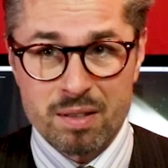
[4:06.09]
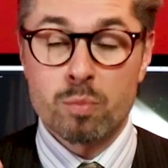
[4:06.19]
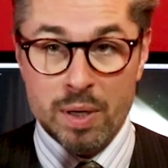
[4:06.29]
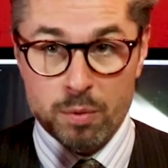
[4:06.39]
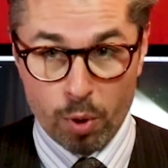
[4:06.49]

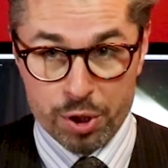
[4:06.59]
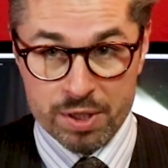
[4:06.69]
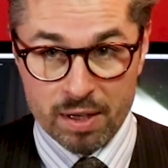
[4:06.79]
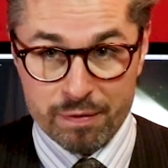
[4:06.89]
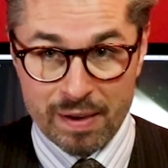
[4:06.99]
When a watch
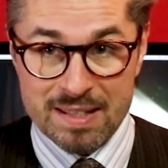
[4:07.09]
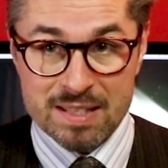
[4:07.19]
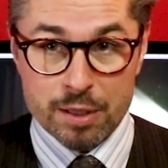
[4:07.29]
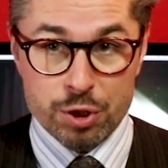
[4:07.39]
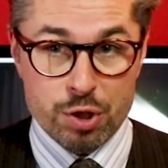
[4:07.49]
dealer finds
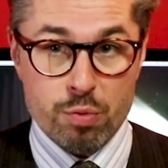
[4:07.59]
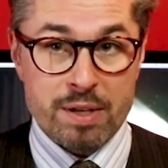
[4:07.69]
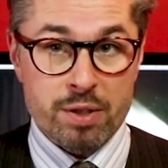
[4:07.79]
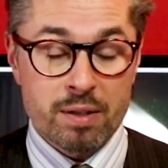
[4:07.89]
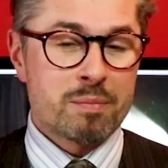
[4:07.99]
such treasure,